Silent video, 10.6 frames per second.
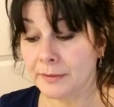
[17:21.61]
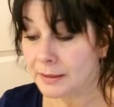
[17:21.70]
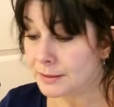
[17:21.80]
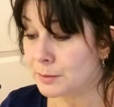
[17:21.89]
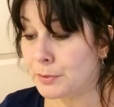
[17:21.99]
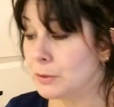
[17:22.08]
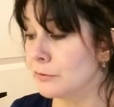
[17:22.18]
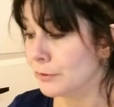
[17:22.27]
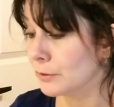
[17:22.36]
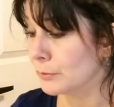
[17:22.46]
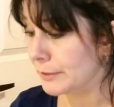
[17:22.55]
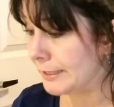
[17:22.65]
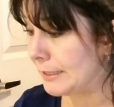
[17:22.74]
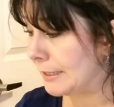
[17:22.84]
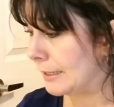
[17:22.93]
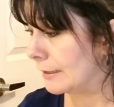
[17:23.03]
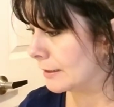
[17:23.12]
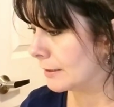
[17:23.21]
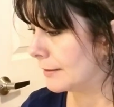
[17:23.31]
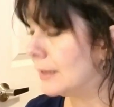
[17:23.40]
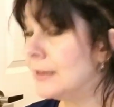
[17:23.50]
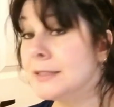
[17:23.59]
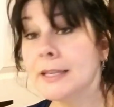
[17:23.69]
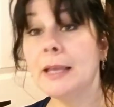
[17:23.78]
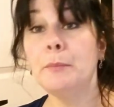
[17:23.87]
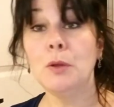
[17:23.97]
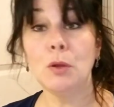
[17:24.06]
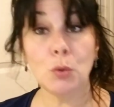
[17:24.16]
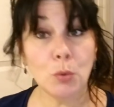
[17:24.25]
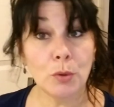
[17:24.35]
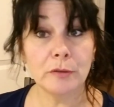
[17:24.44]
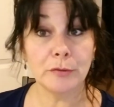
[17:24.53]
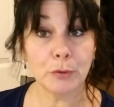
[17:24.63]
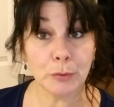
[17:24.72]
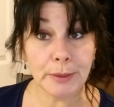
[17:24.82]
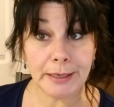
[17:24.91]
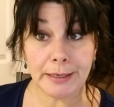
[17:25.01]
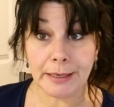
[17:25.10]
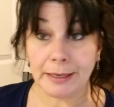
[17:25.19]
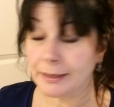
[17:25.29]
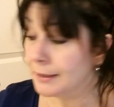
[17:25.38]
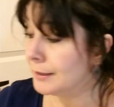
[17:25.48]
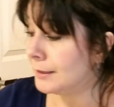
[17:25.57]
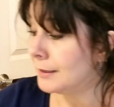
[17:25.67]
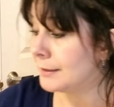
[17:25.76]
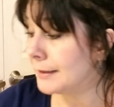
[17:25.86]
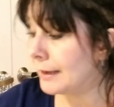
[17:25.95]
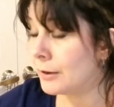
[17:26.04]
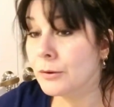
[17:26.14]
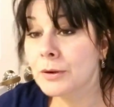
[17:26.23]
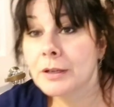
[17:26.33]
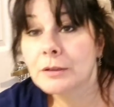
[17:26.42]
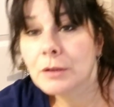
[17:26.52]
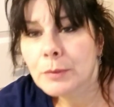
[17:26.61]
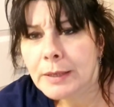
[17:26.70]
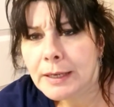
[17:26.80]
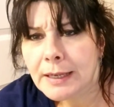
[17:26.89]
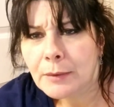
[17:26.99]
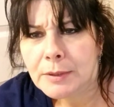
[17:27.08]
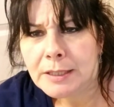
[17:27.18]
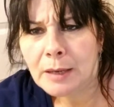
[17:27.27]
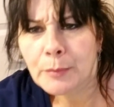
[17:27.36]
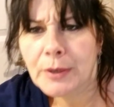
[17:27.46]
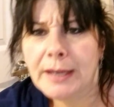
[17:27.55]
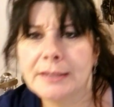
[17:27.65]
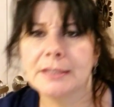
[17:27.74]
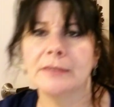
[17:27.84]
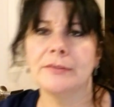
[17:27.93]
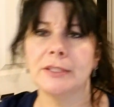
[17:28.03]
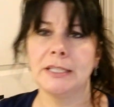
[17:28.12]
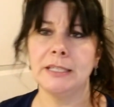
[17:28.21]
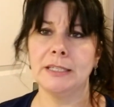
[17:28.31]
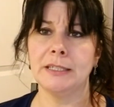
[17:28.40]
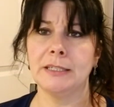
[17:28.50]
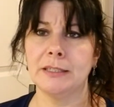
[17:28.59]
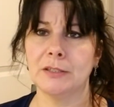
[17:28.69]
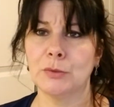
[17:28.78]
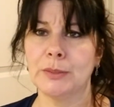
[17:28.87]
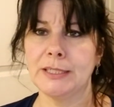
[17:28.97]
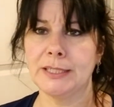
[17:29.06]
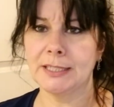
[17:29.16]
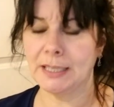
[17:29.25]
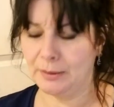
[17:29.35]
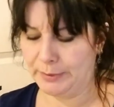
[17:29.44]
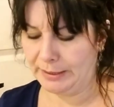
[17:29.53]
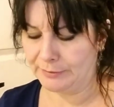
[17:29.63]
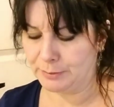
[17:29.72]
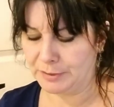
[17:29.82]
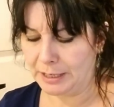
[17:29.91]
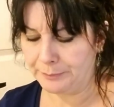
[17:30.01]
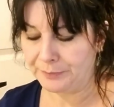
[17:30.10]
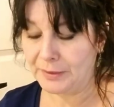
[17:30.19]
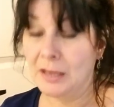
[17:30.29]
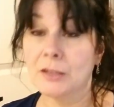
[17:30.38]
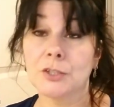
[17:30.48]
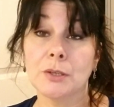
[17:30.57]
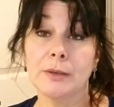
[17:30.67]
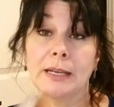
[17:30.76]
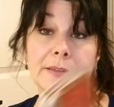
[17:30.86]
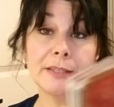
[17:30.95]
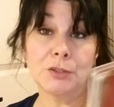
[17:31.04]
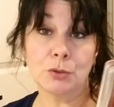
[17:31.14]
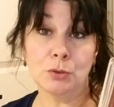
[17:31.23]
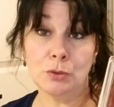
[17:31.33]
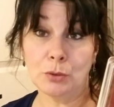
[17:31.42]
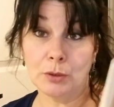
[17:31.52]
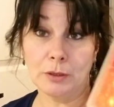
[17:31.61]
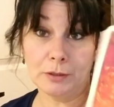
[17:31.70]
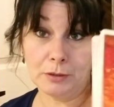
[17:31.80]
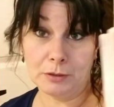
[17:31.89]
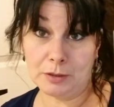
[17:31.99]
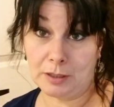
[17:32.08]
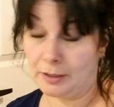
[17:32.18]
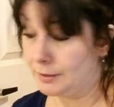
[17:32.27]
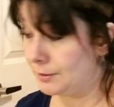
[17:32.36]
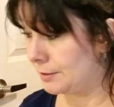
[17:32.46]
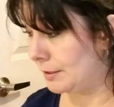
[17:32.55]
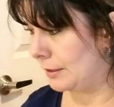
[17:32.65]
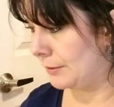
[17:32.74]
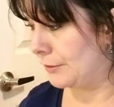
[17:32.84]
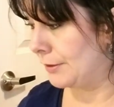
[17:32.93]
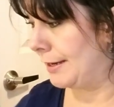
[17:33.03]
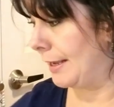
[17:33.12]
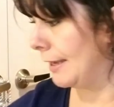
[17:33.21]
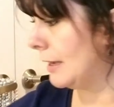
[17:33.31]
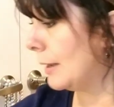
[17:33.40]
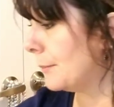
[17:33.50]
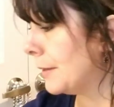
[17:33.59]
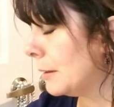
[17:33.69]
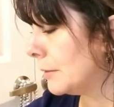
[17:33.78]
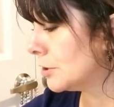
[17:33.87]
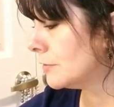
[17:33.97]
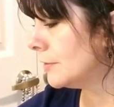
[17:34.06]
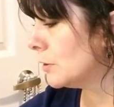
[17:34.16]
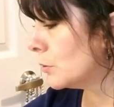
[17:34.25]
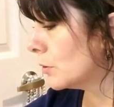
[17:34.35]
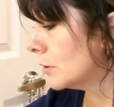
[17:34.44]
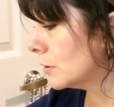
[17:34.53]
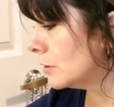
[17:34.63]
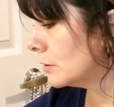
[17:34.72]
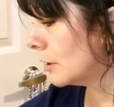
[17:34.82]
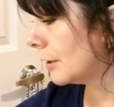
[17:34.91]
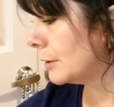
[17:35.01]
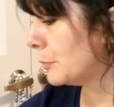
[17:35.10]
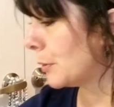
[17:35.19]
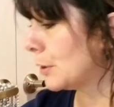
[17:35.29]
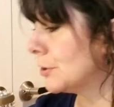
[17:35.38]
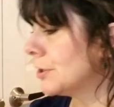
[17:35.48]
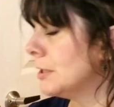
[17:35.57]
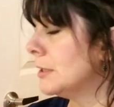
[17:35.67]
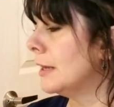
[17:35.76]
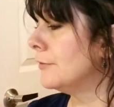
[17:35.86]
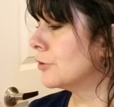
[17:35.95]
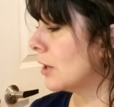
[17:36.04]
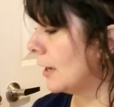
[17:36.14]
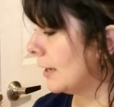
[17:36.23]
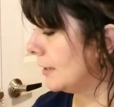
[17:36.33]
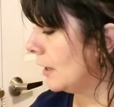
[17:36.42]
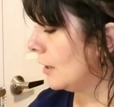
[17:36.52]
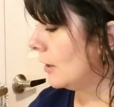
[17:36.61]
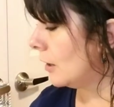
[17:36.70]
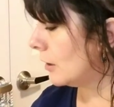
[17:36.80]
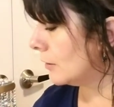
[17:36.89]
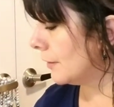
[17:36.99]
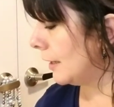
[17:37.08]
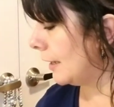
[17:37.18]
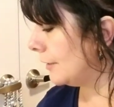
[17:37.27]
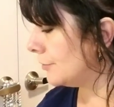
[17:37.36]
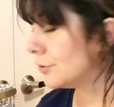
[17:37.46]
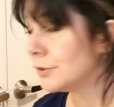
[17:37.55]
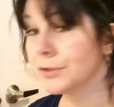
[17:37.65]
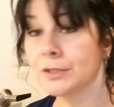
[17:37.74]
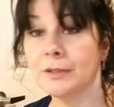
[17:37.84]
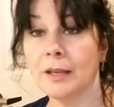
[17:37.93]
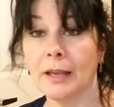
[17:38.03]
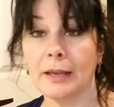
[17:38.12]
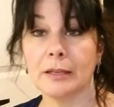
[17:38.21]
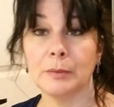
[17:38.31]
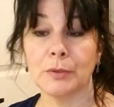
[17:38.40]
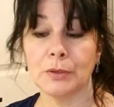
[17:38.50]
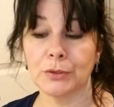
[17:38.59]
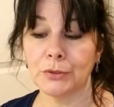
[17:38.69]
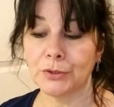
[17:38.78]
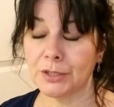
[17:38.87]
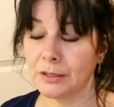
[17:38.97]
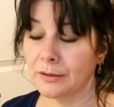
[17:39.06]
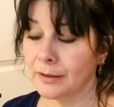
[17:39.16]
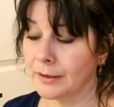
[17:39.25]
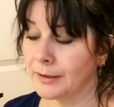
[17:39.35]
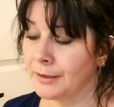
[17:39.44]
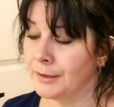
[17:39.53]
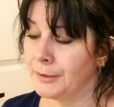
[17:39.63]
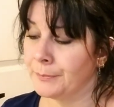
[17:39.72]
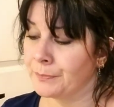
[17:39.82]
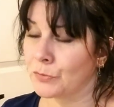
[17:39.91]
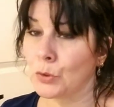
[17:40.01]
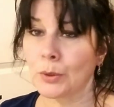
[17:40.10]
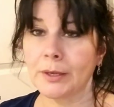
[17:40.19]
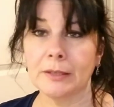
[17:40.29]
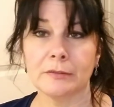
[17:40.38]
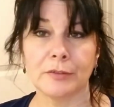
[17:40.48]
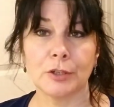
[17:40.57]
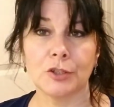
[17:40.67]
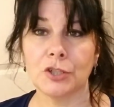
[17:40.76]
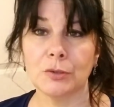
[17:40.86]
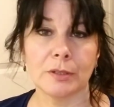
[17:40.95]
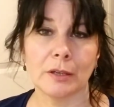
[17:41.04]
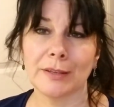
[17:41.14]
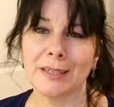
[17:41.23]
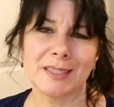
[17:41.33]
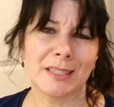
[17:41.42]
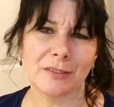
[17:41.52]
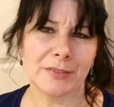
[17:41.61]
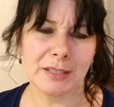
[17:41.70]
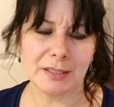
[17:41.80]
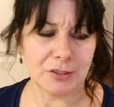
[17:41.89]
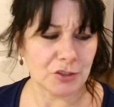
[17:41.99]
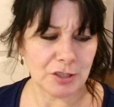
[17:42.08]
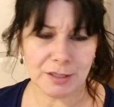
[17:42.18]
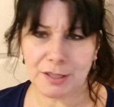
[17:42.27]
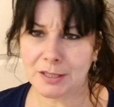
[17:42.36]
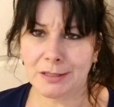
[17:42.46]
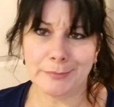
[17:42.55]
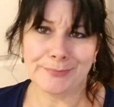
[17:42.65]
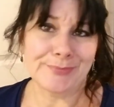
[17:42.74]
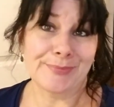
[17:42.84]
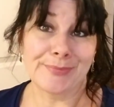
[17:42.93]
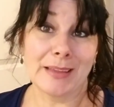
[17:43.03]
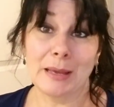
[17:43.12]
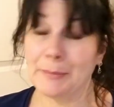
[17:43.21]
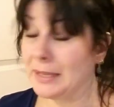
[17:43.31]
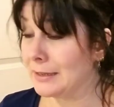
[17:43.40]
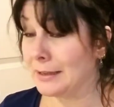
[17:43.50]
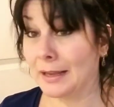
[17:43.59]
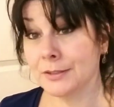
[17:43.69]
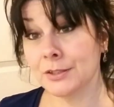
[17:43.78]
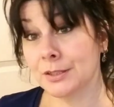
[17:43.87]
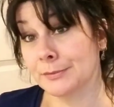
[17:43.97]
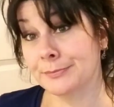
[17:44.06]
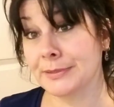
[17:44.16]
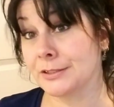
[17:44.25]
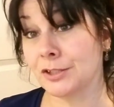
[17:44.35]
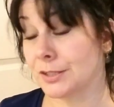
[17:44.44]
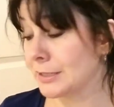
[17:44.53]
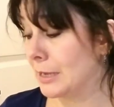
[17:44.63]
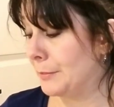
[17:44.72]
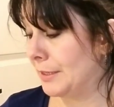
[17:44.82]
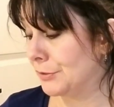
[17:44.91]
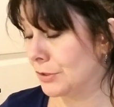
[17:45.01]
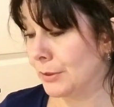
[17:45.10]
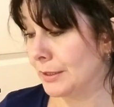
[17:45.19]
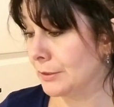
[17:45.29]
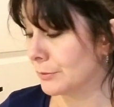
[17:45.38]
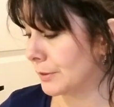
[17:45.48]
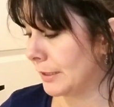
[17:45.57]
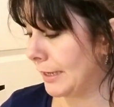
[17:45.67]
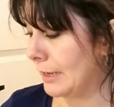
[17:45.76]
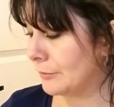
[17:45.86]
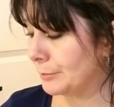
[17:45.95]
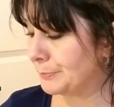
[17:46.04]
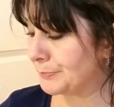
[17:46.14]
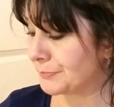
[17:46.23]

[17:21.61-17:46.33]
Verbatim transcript: That's a beautiful reading. That is a beautiful reading. Now, look what I got. What time we at? 17, 20, uh, we have some time. So I got these cool oracle cards the other day. I'm not much of an oracle card person. I've tried all the angels and the animals and the Doreen Virtue and all that stuff, and it's just not me. I just, it's just not me. So I don't really have them.